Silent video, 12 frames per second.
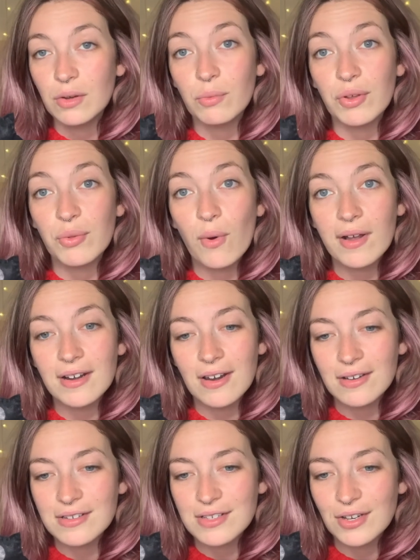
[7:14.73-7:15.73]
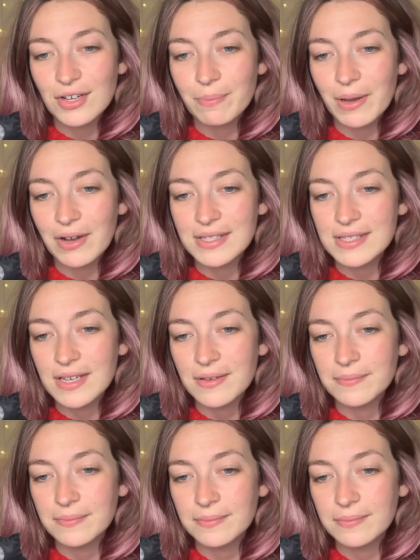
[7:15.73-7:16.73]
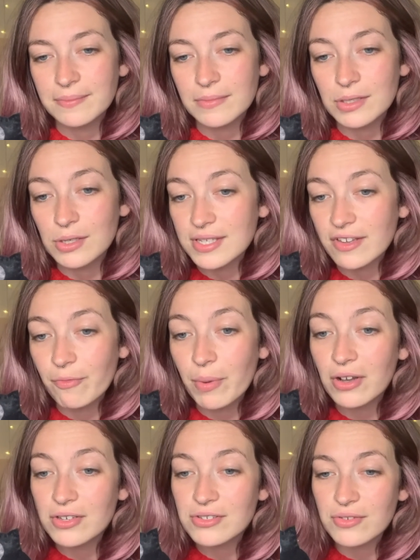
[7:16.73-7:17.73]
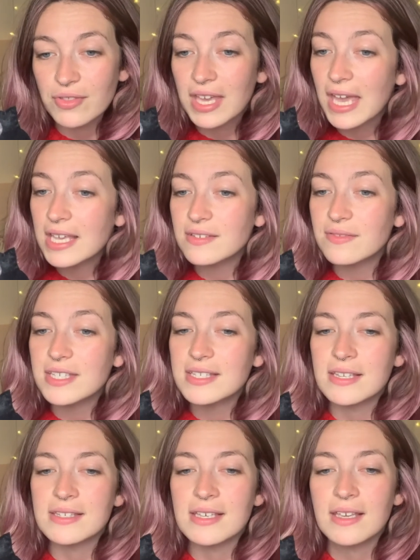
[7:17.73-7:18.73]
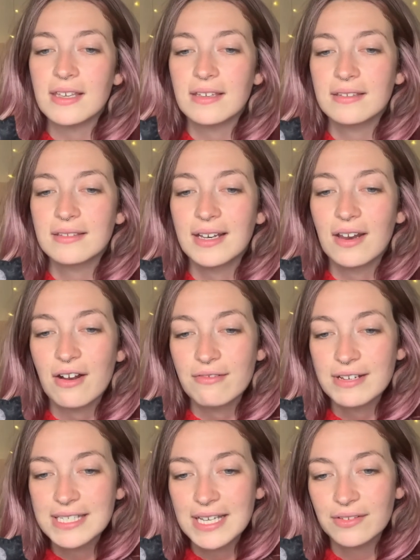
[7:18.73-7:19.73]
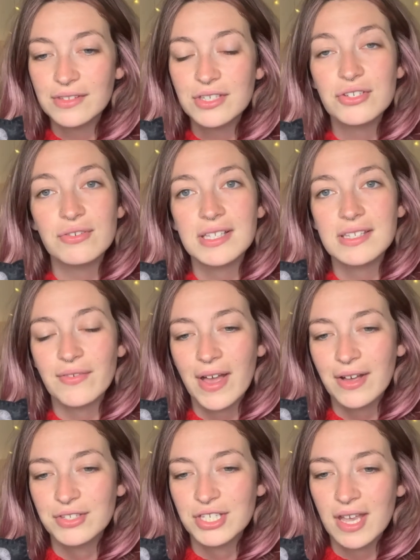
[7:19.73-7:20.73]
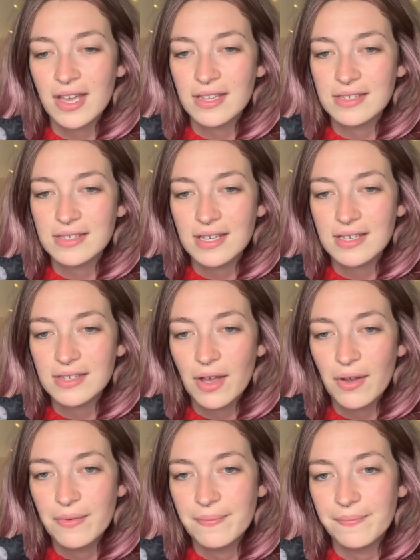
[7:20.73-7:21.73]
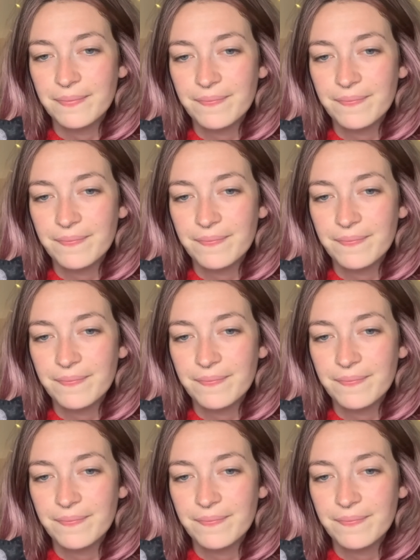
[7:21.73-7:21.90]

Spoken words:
With one last look behind him, Yosef passed through the gates of the city and hurried down the streets of Algiers to his home.